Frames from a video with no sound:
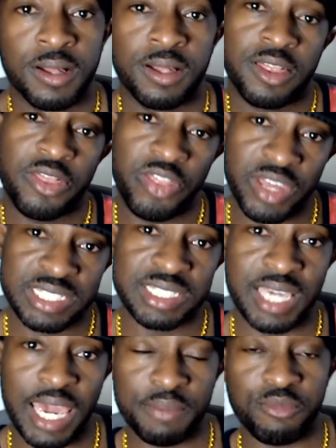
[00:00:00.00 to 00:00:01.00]
this
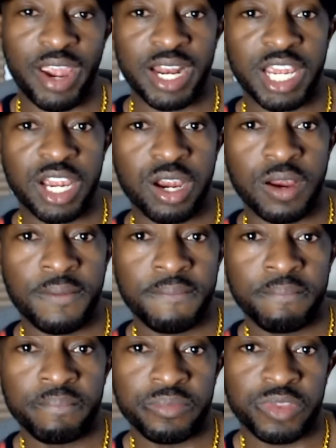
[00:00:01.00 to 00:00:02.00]
game right here,
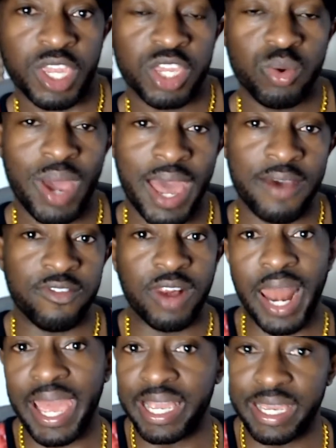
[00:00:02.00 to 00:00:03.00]
you have
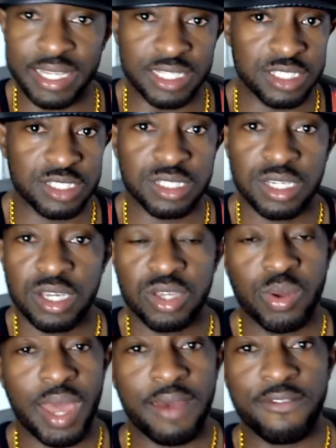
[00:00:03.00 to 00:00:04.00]
Lycans, you
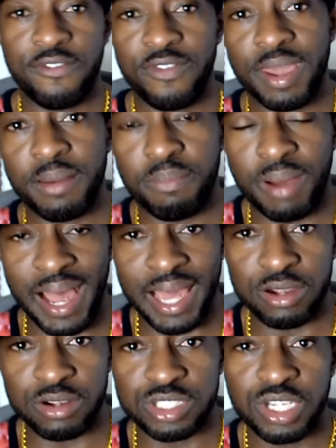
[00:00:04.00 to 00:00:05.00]
have
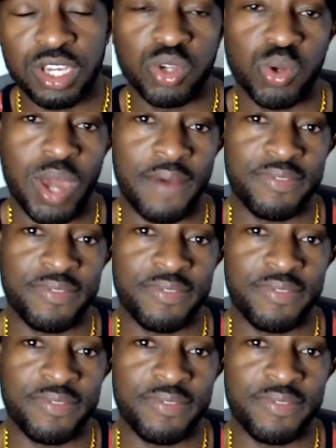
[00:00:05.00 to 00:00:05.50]
vampires, you have the